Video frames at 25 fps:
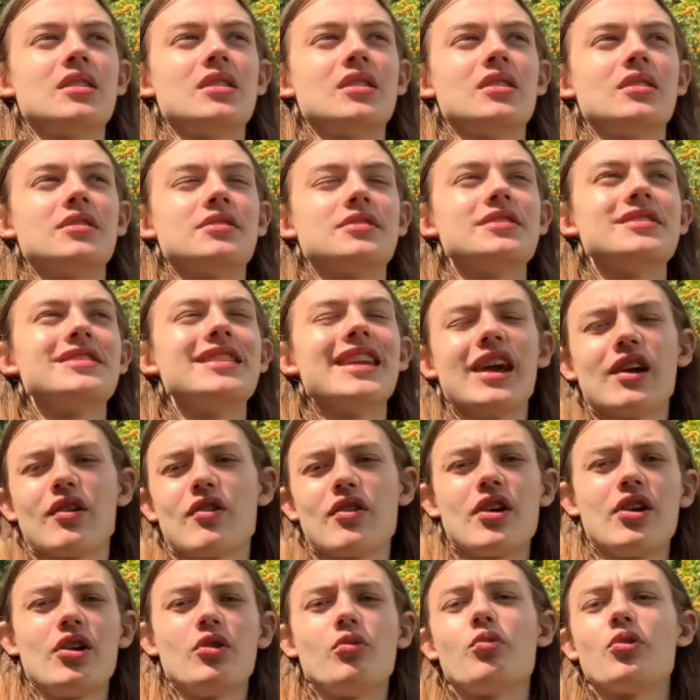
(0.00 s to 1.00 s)

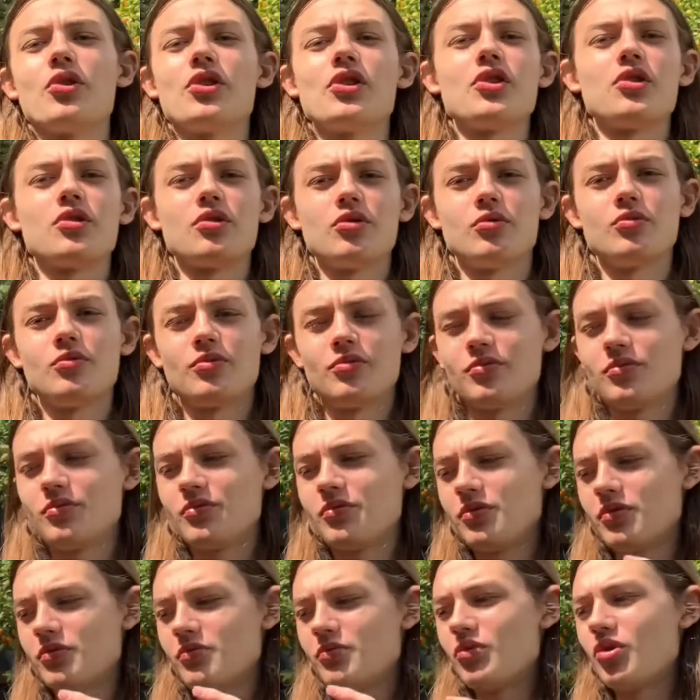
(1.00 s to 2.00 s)
scenario where you're
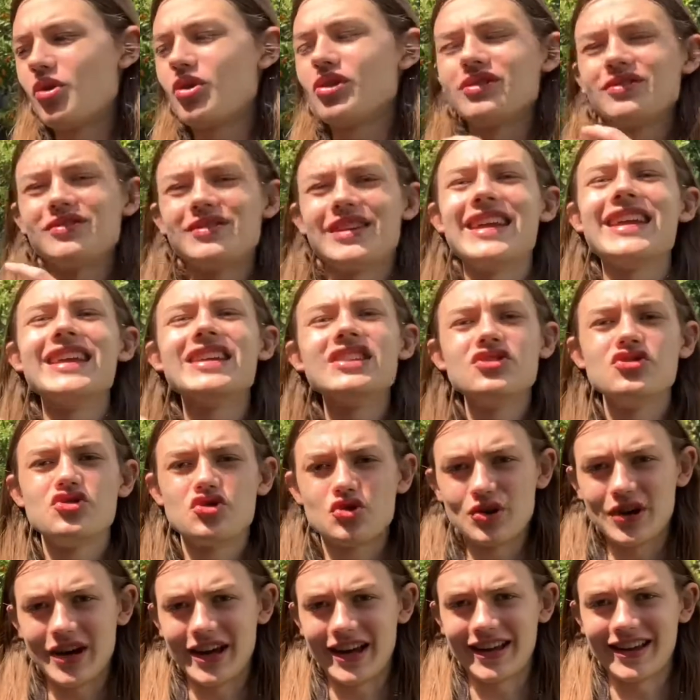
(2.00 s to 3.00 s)
more
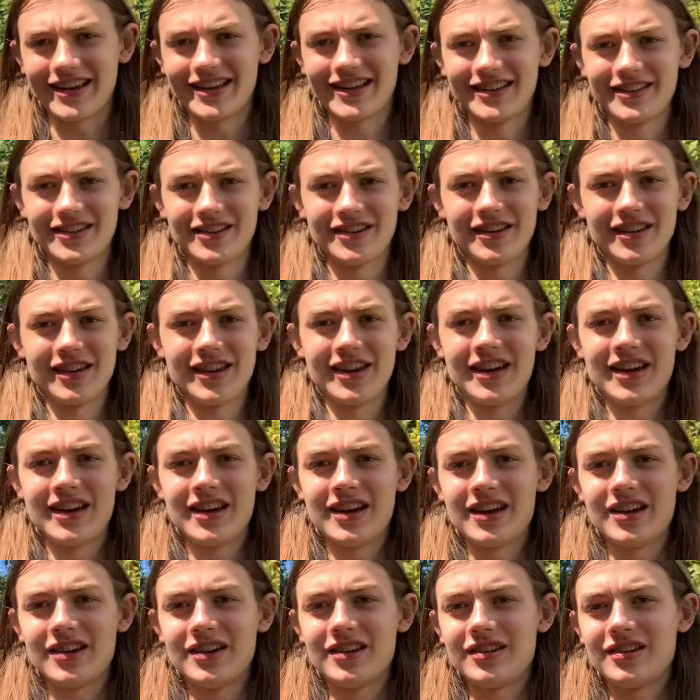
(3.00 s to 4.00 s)
injuring
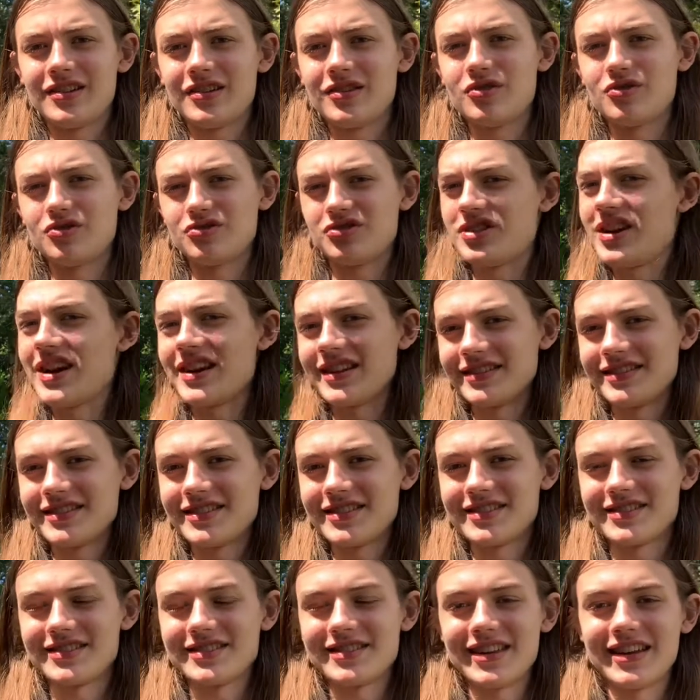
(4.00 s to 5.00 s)
your
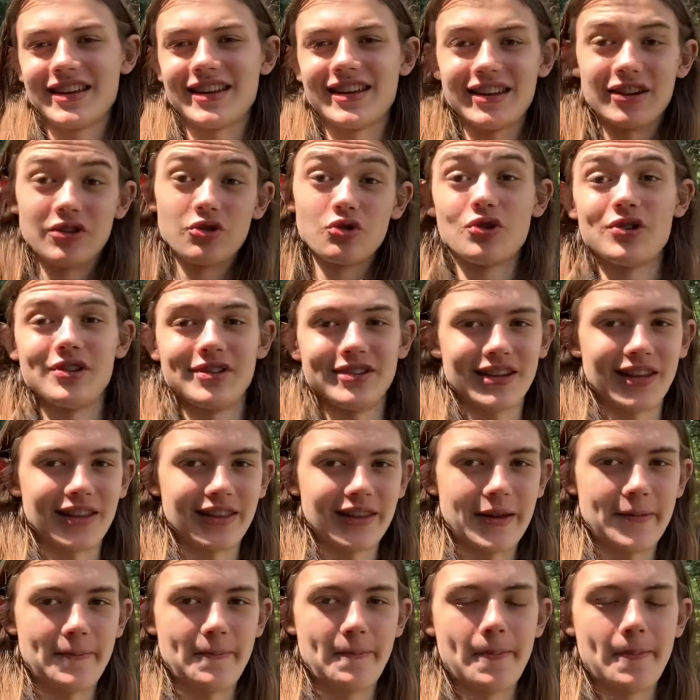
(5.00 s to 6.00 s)
chances than increasing them,